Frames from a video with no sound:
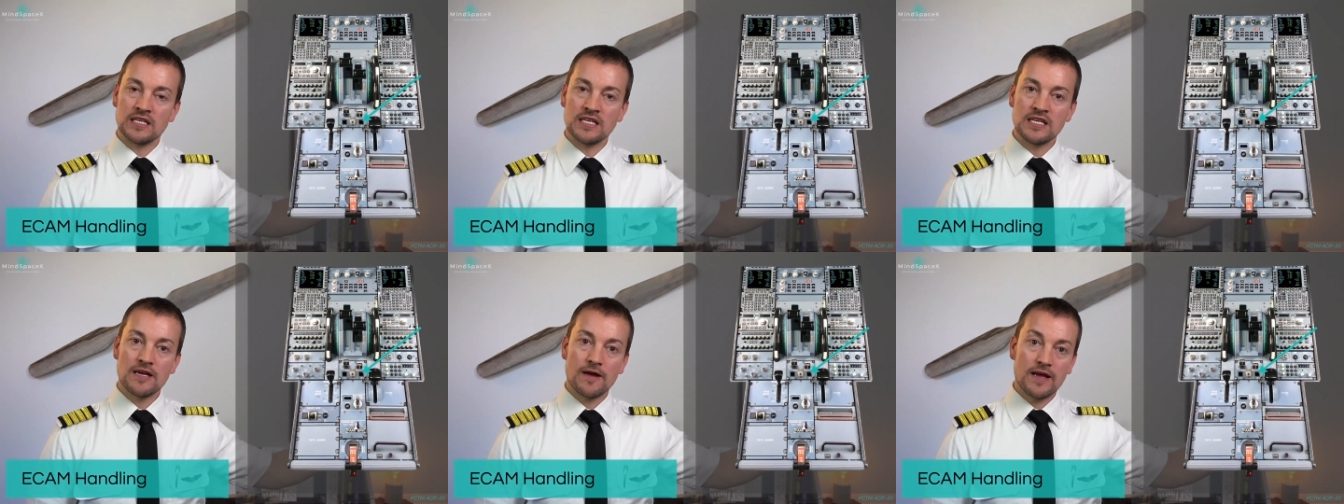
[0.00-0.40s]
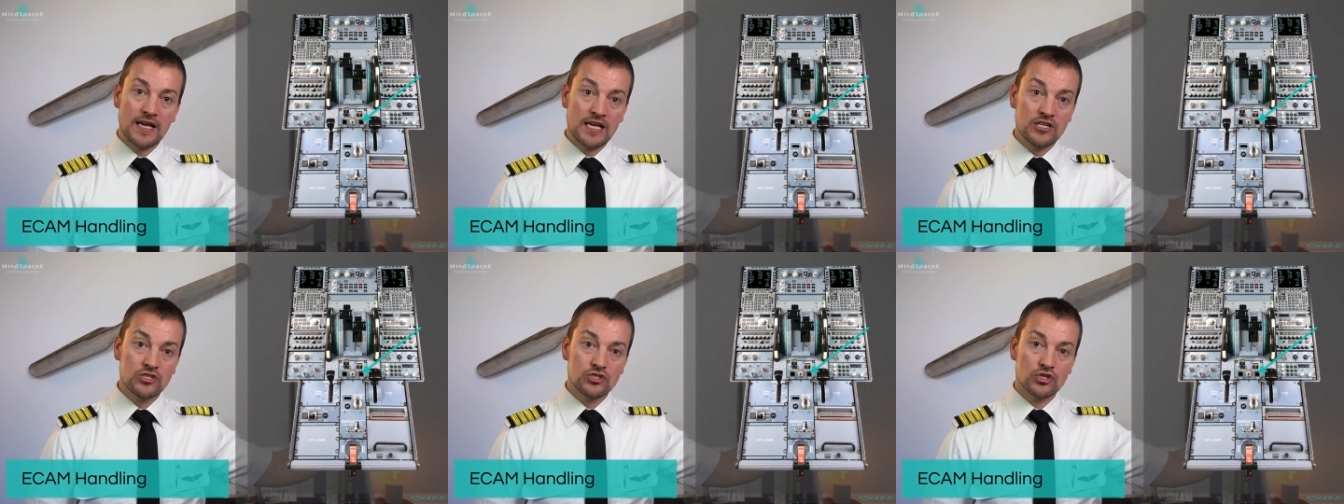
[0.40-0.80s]
the
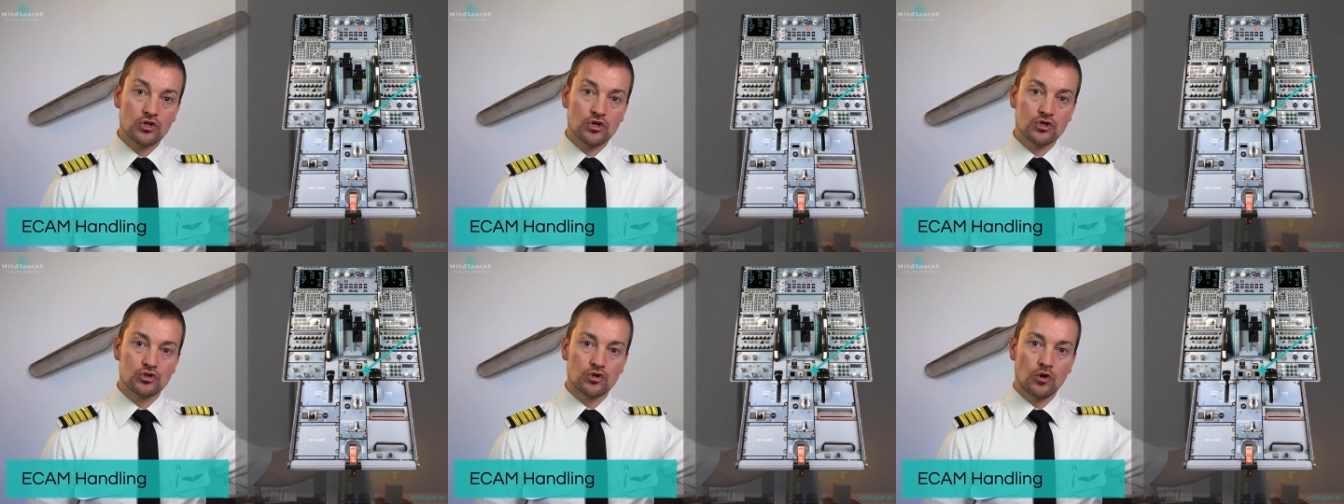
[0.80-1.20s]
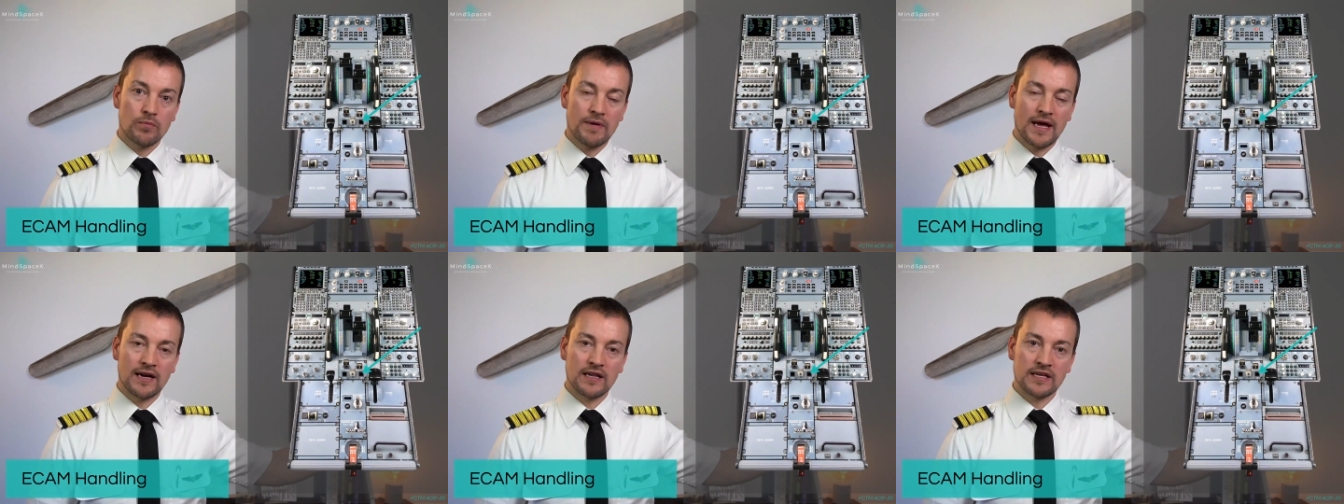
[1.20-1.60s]
engine
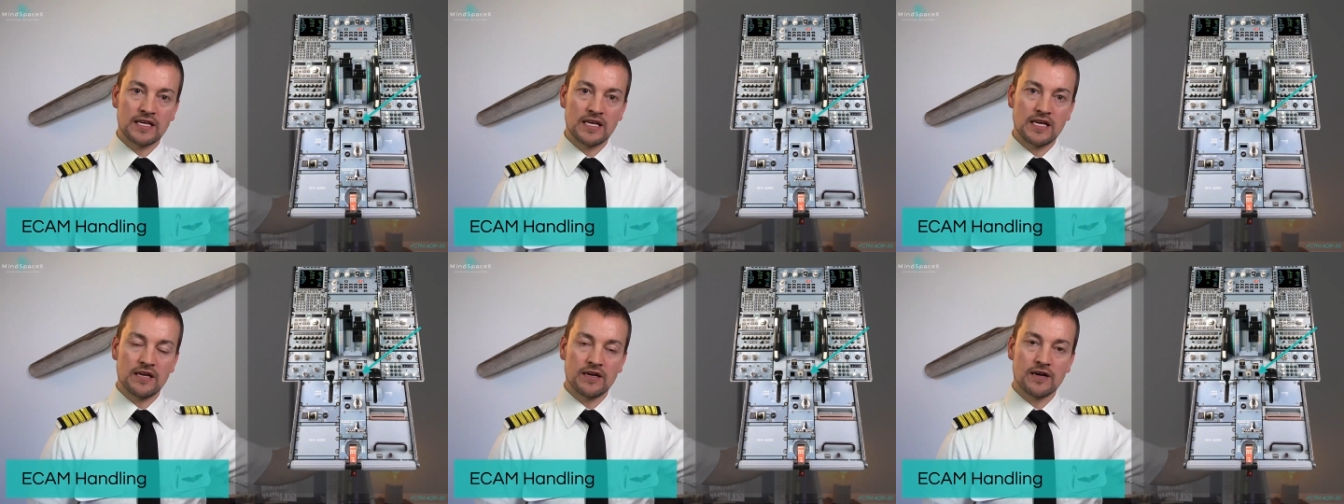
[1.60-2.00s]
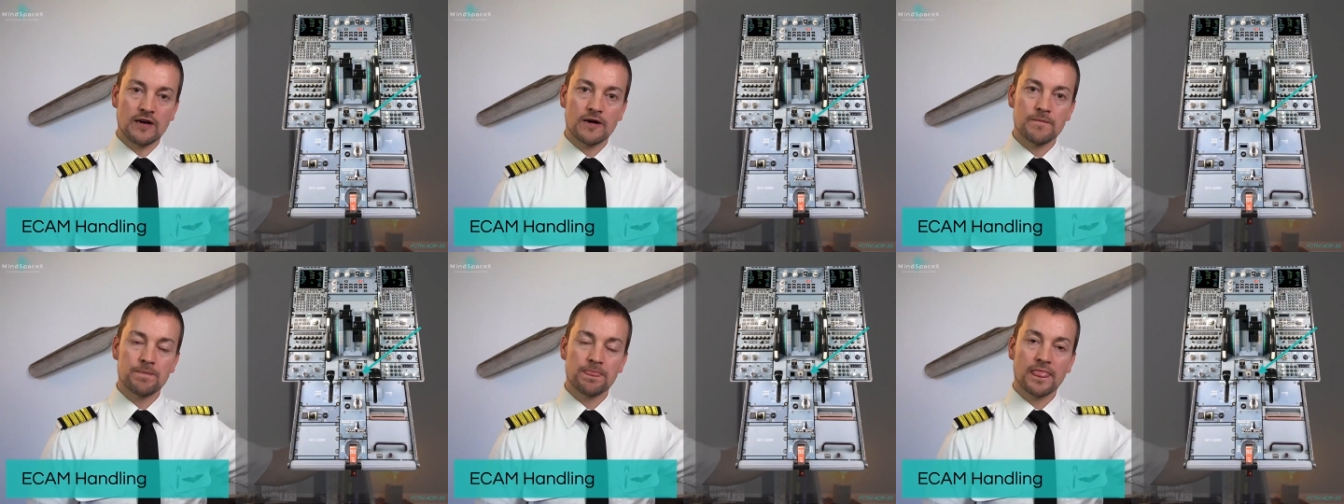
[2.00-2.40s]
control panel
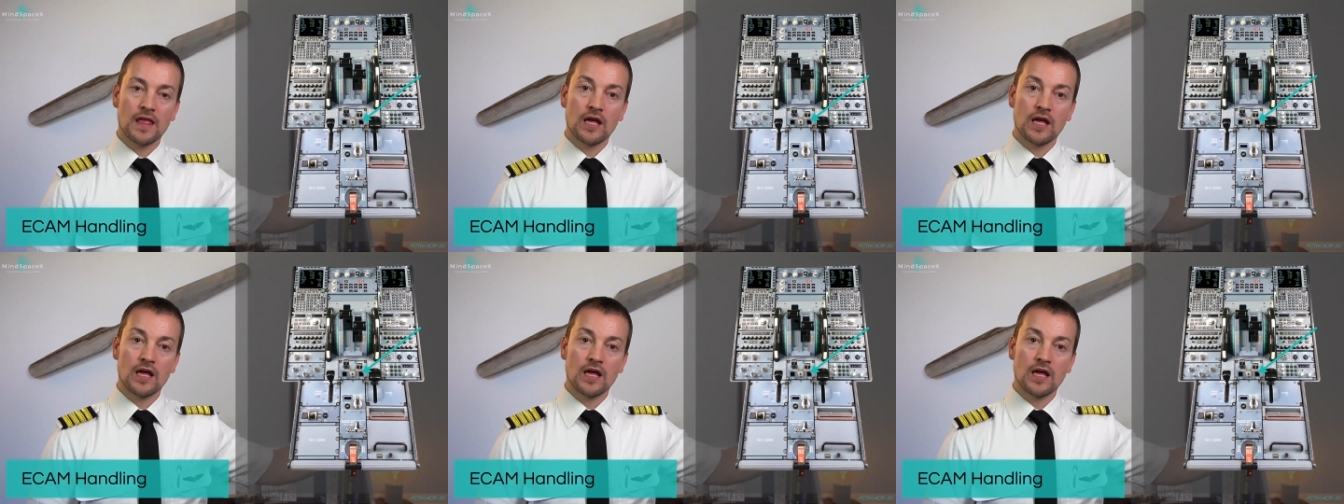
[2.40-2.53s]
here,